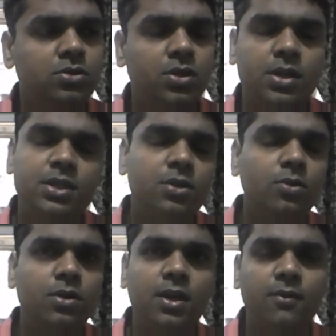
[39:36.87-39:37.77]
So I said,
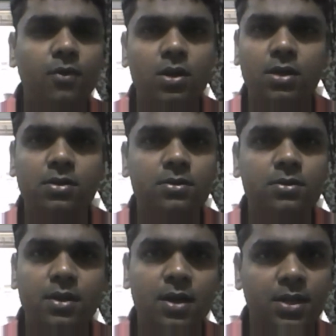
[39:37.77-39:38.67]
"Okay, what
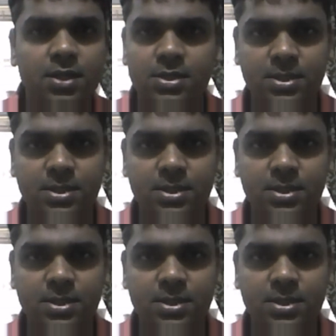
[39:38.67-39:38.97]
other